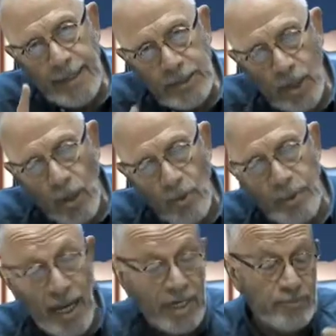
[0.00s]
So
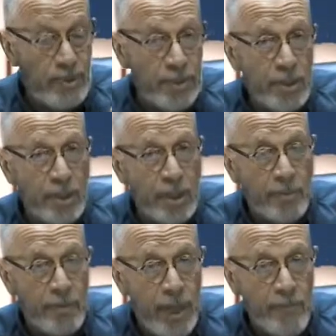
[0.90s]
the hospital isn't going to
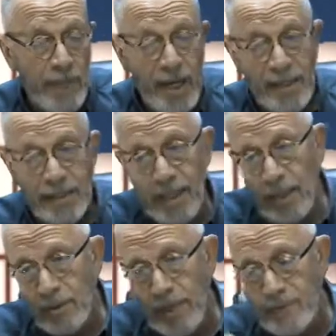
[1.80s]
get paid. They
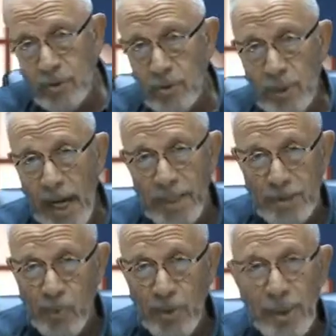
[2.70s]
don't have to do
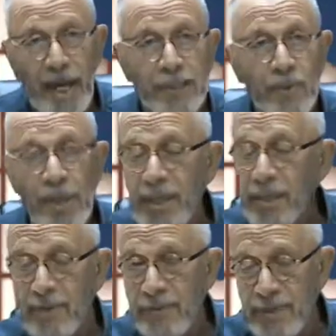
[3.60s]
God's will, God's way. They
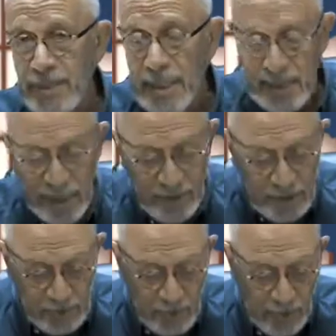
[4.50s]
don't have to take care of
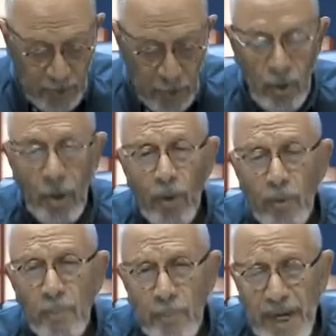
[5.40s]
these people.
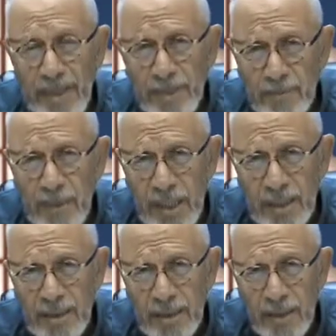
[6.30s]
What bothers me
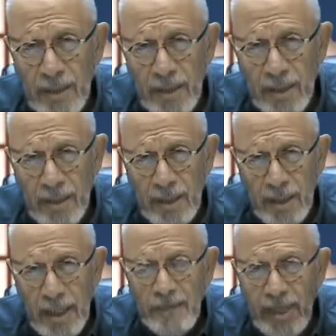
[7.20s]
is
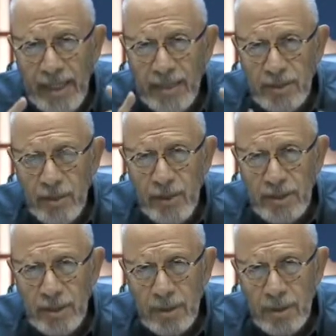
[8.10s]
if they can do it
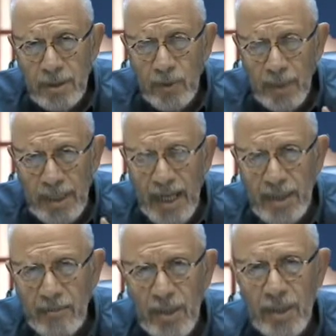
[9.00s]
to a
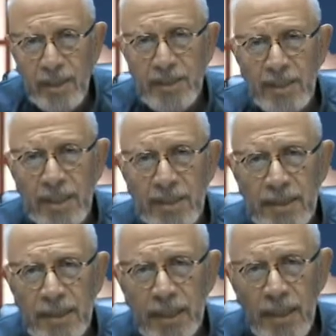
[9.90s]
non-American
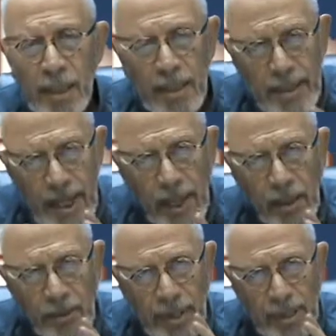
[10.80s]
citizen,
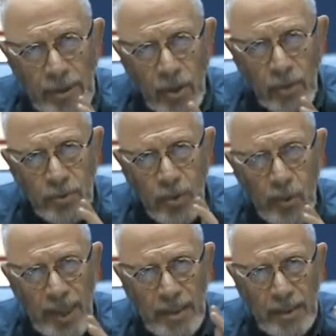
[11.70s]
now they know the
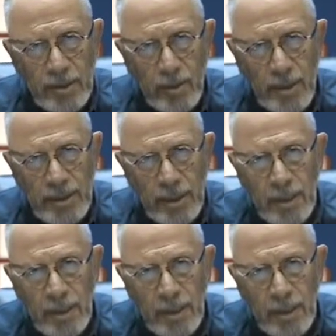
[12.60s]
way to do it.